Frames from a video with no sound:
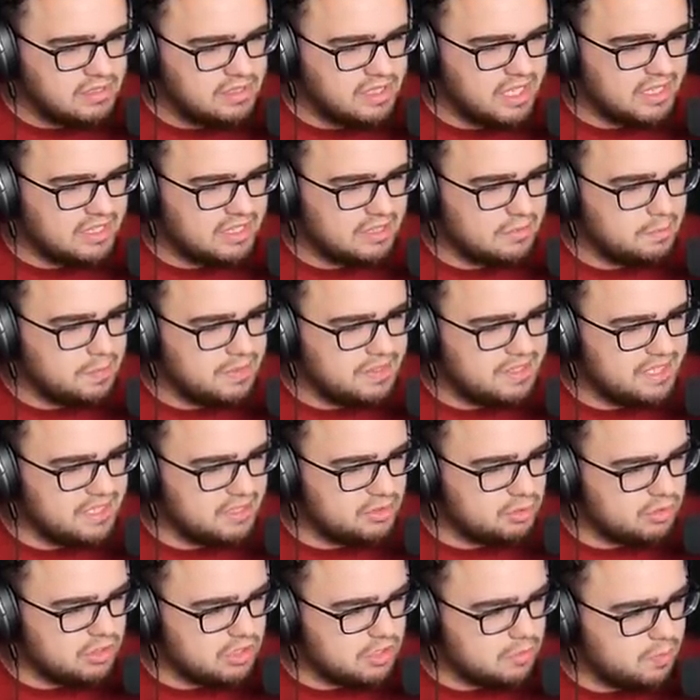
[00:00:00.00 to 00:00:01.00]
Nothing but
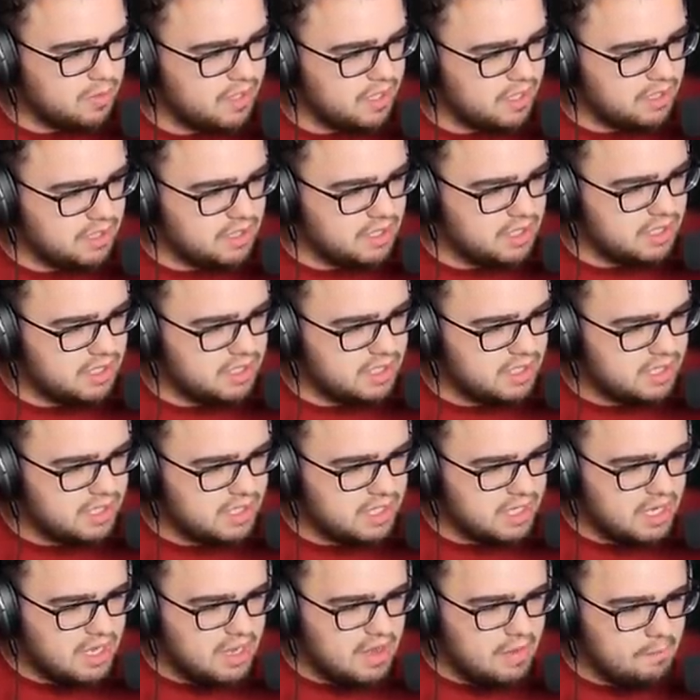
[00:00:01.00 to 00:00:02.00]
disrespect.
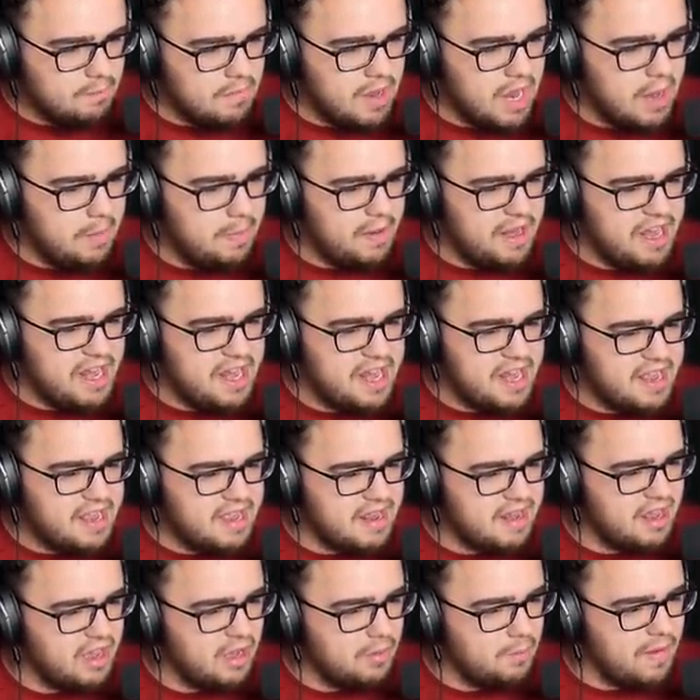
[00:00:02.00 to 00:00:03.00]
Maybe he
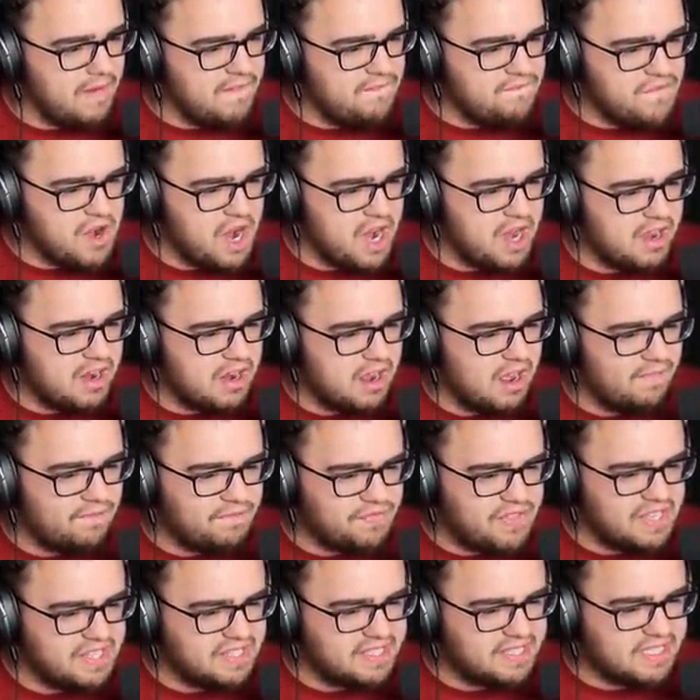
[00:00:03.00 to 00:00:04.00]
can help me fight
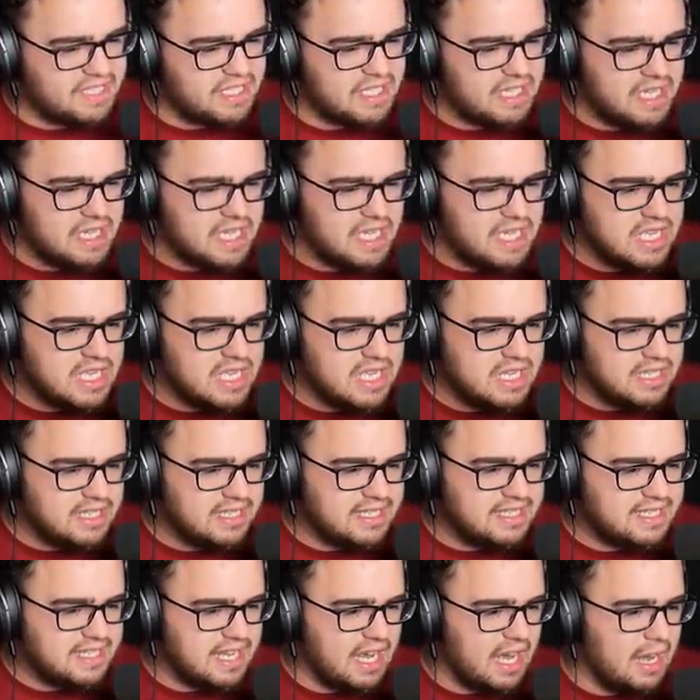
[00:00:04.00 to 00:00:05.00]
off this
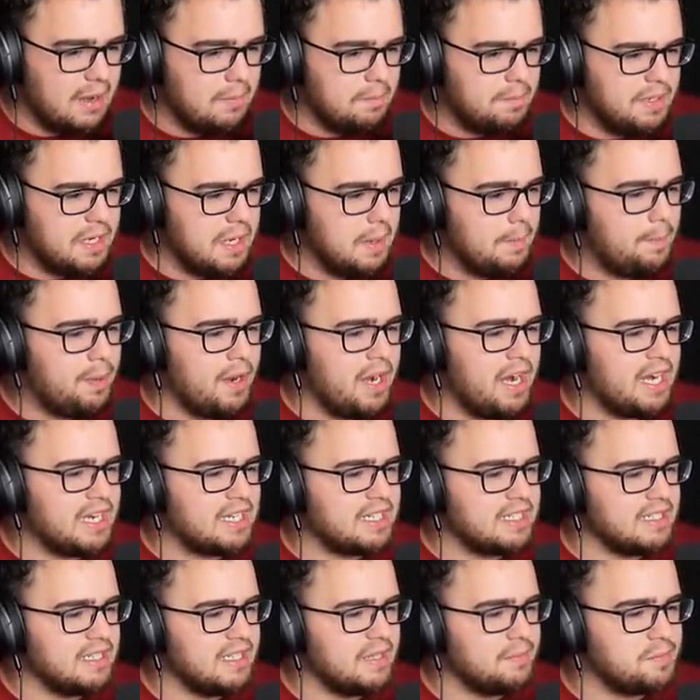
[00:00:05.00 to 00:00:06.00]
zombie
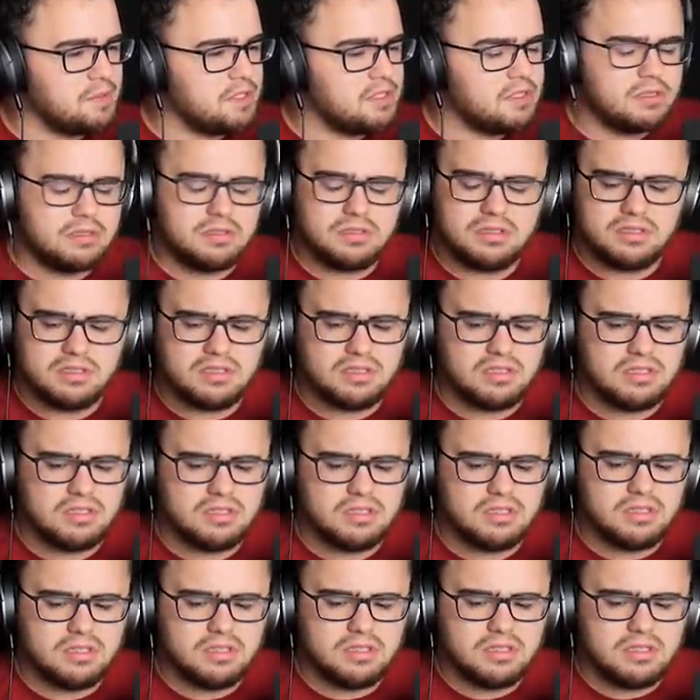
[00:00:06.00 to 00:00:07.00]
apocalypse.
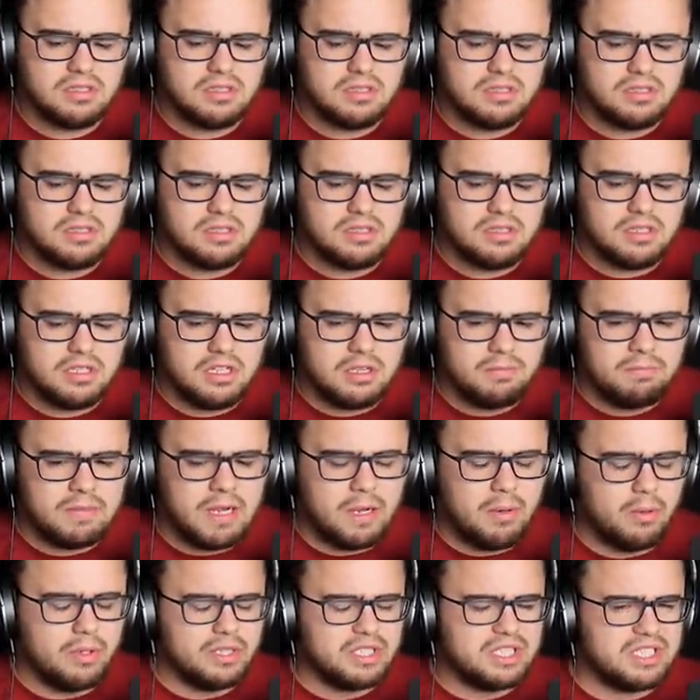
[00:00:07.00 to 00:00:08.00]

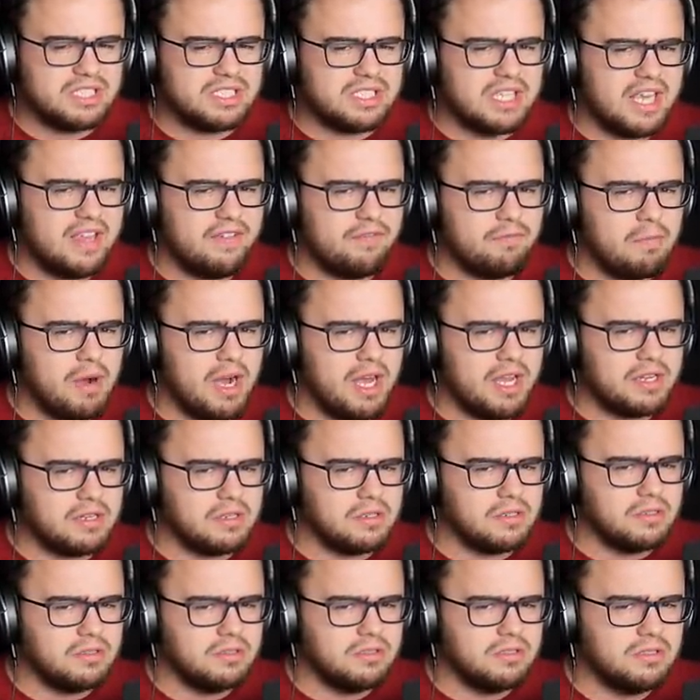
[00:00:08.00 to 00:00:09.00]
Maybe we should save
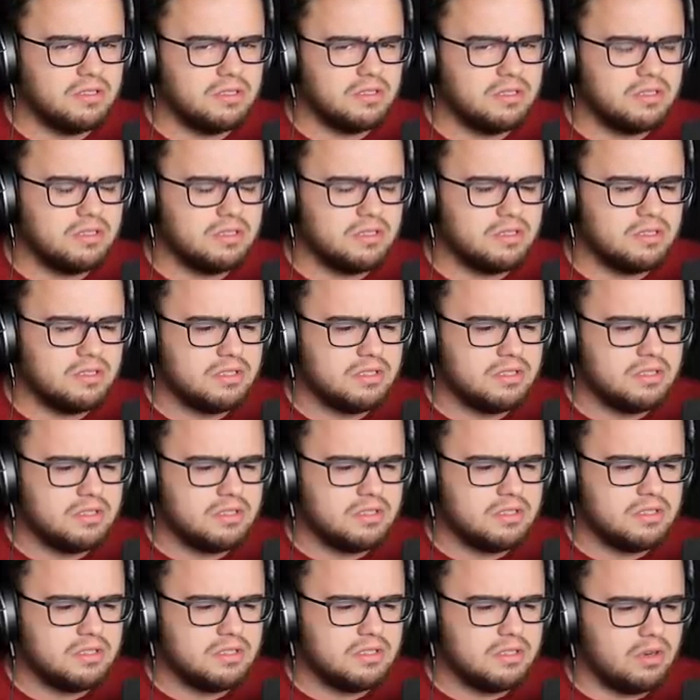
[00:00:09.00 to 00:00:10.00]
Michael.
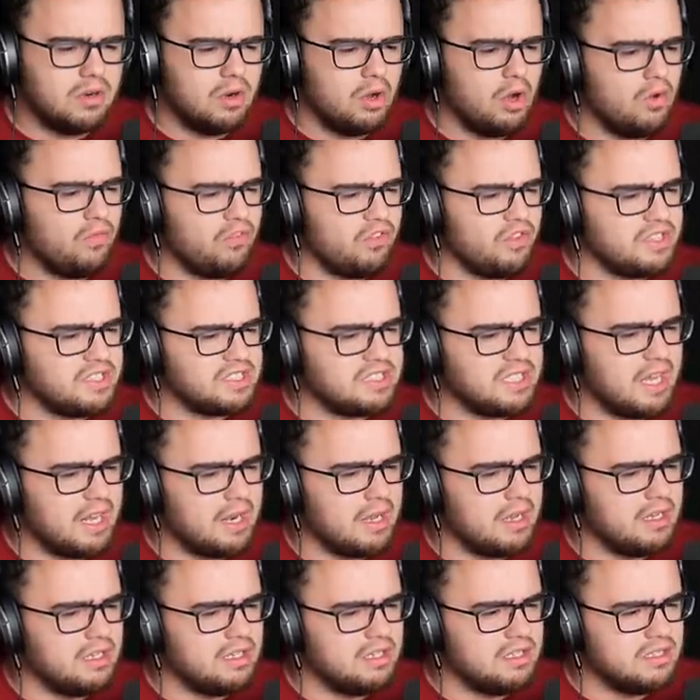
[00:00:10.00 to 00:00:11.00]
Or hopefully he's
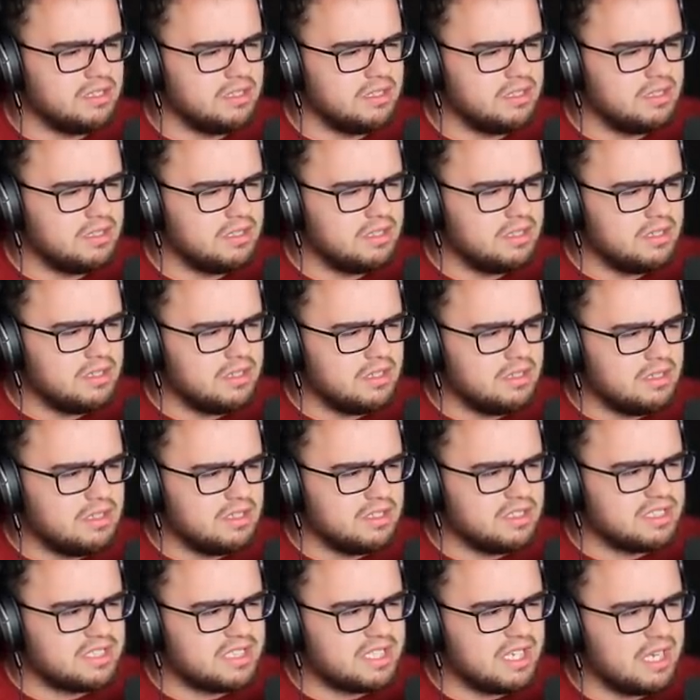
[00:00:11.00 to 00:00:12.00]
not a,
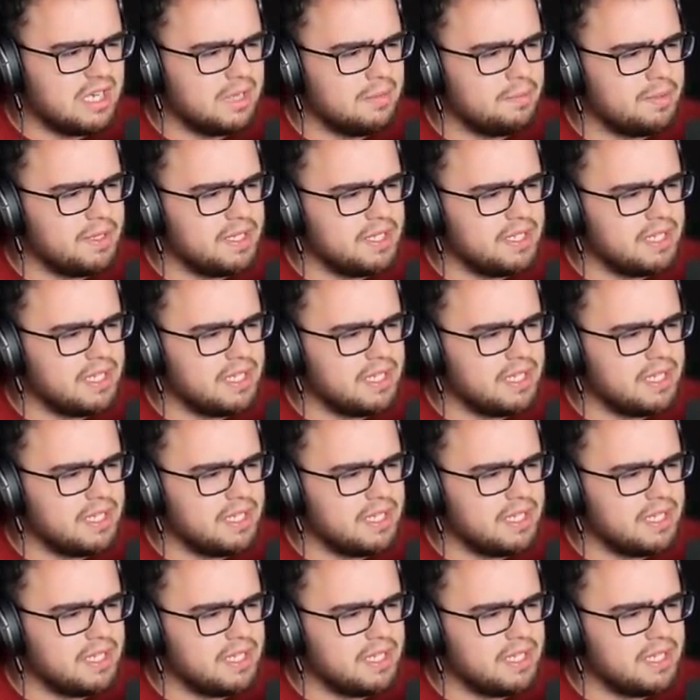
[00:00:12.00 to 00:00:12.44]
a zombie